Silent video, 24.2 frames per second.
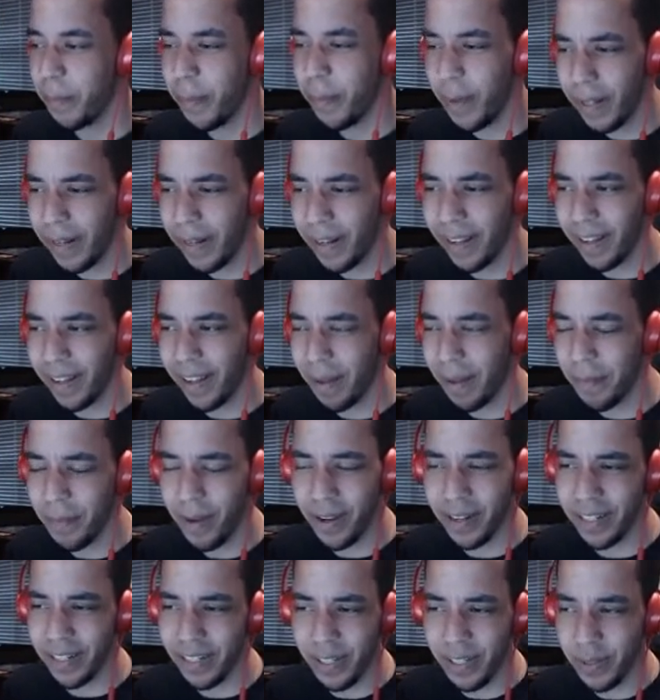but uh, I'm
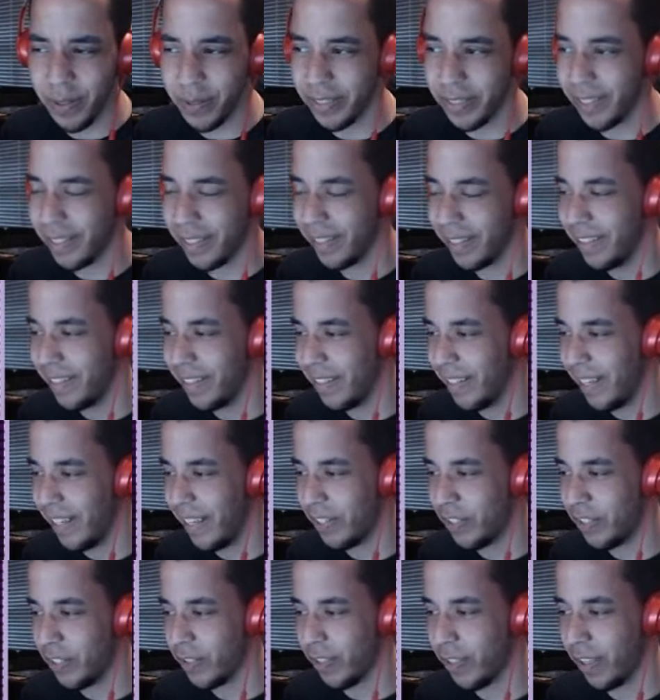not going to use it.
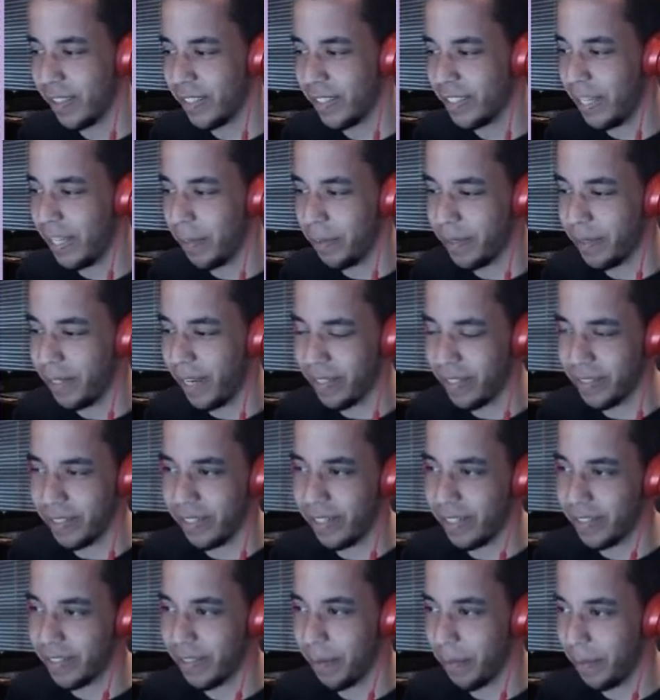It's just on the team in case I
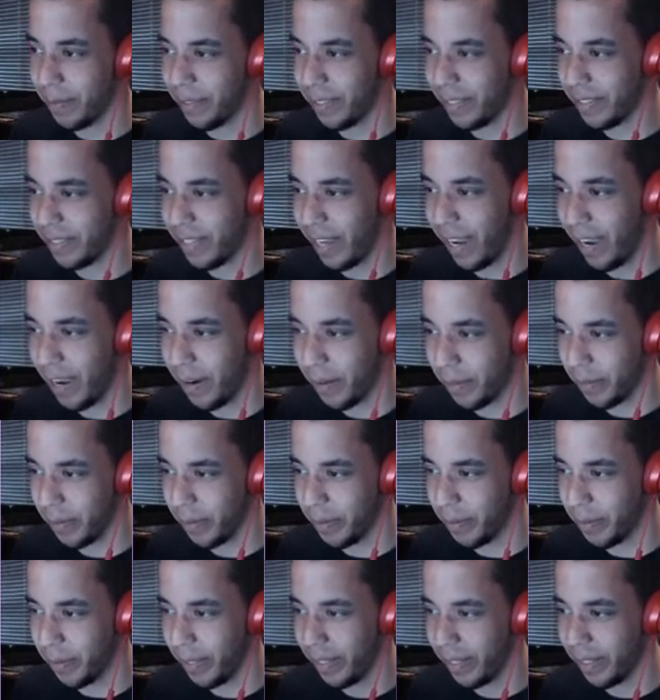need something to die real
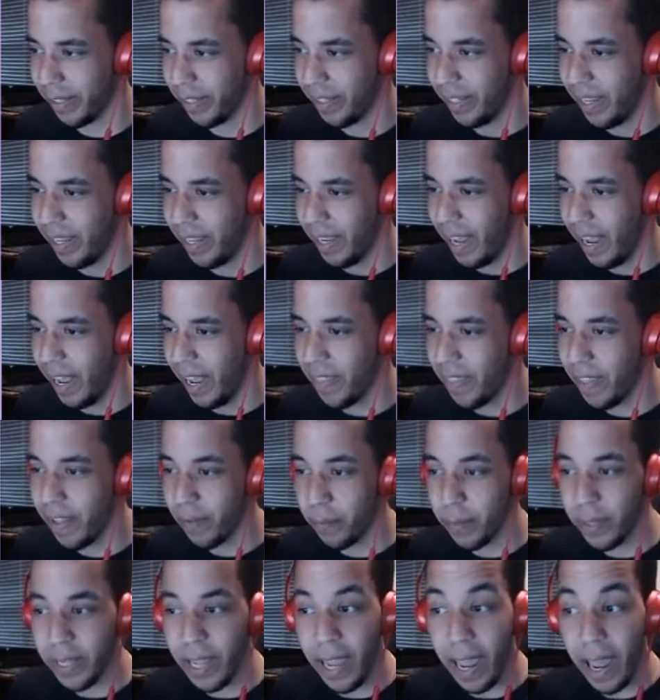quick. And
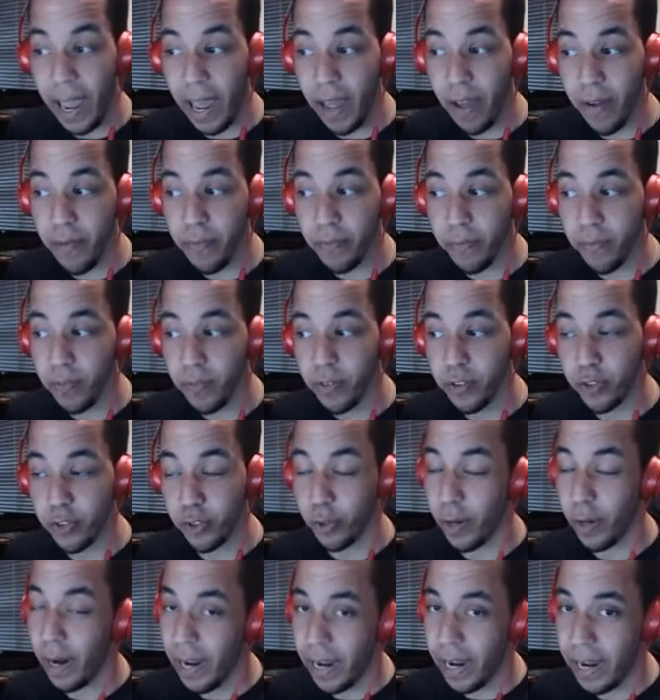then we have
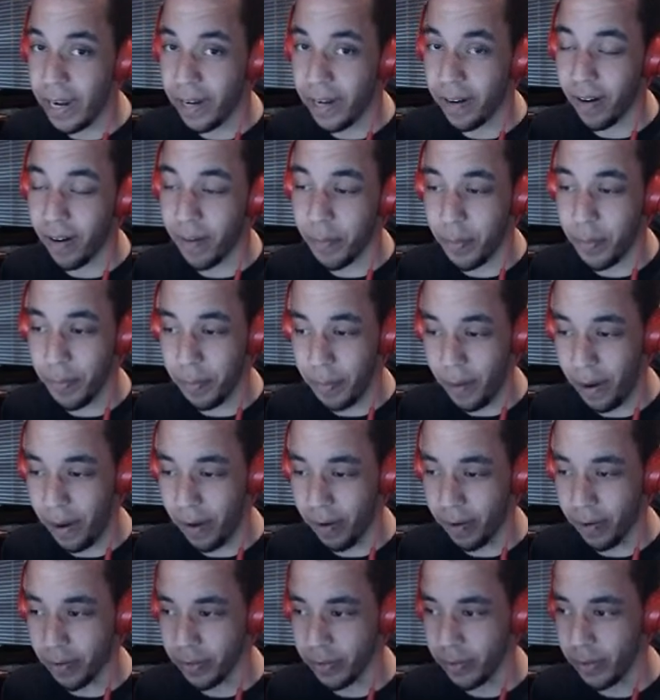Trade, our
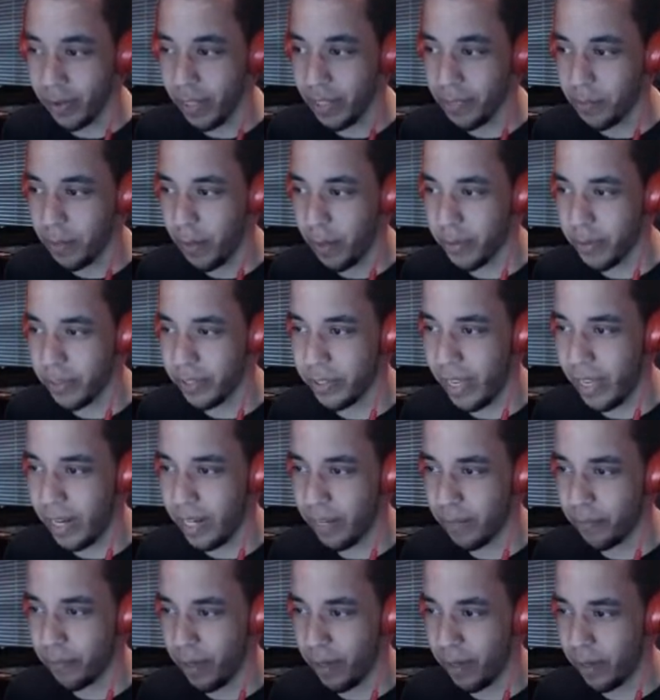barrel. So that's why we're
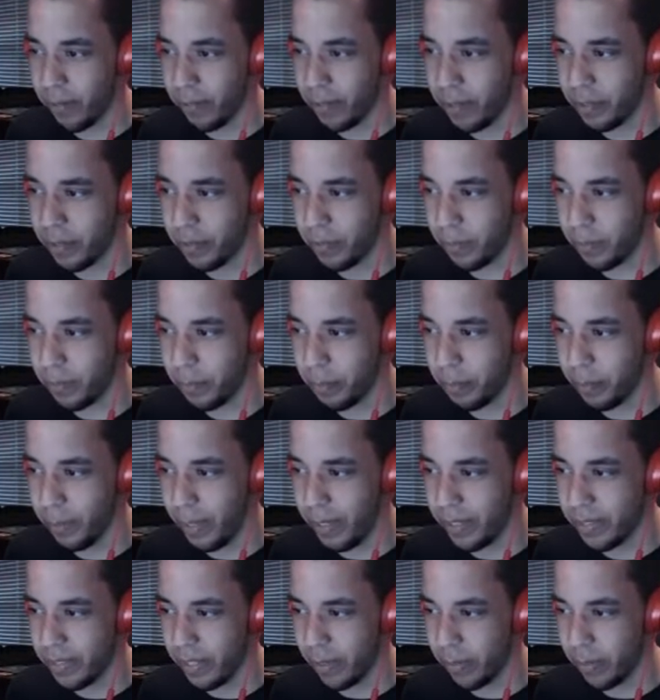standing in front of this
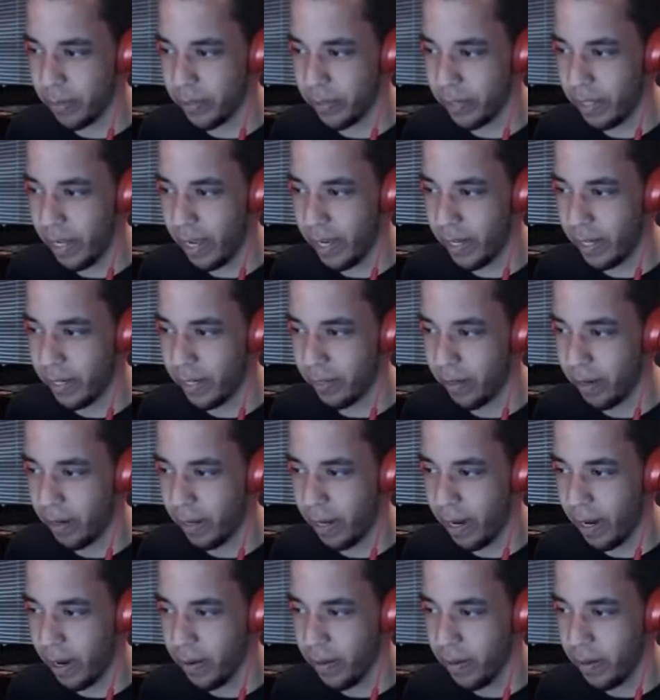place that we're standing
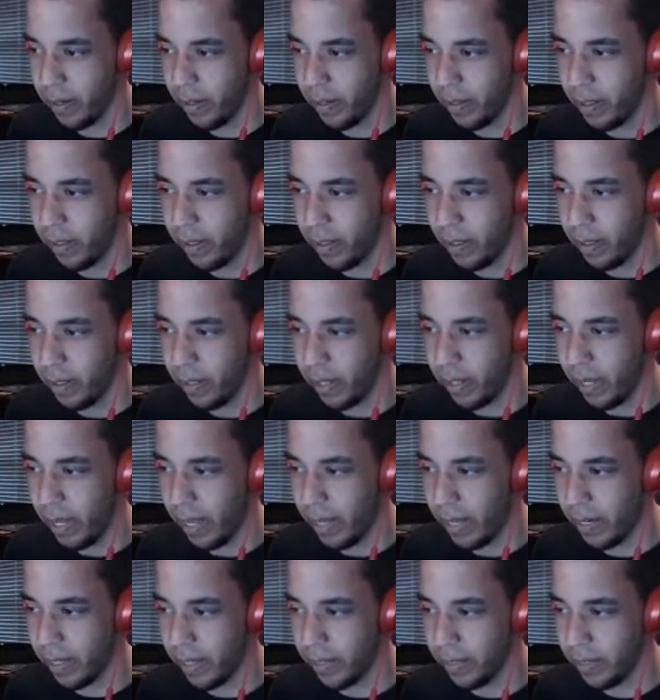right now.
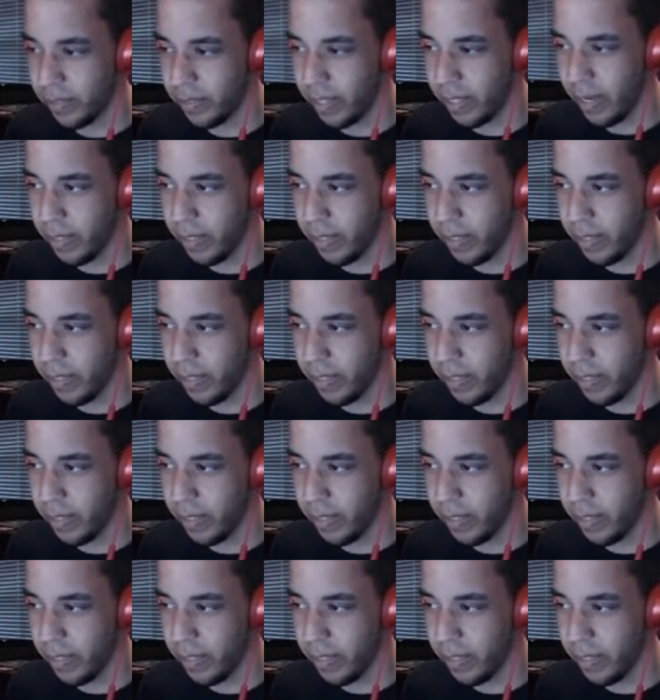And uh, this